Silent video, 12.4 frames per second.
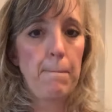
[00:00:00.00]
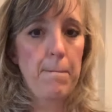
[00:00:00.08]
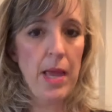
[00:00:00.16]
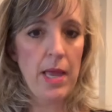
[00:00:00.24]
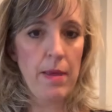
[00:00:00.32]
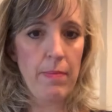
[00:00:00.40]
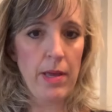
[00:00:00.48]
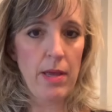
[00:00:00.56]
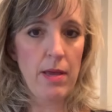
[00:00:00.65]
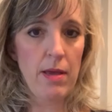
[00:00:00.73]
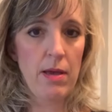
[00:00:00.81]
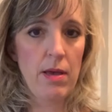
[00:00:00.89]

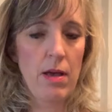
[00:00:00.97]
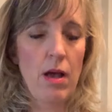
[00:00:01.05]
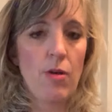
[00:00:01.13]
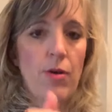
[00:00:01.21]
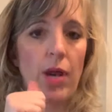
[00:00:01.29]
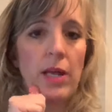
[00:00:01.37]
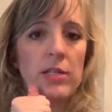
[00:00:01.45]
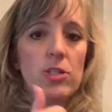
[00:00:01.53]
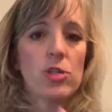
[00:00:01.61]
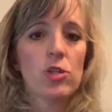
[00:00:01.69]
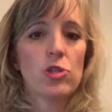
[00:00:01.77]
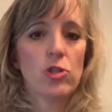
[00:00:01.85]
baby, all right?
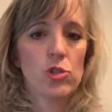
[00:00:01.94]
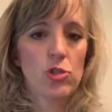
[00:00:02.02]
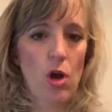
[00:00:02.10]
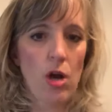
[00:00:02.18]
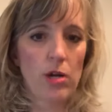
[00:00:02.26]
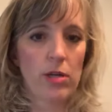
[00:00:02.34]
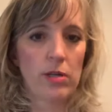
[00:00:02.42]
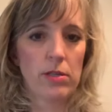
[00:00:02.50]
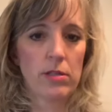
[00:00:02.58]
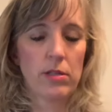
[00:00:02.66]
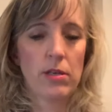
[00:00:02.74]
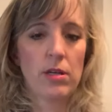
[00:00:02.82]
Daughter,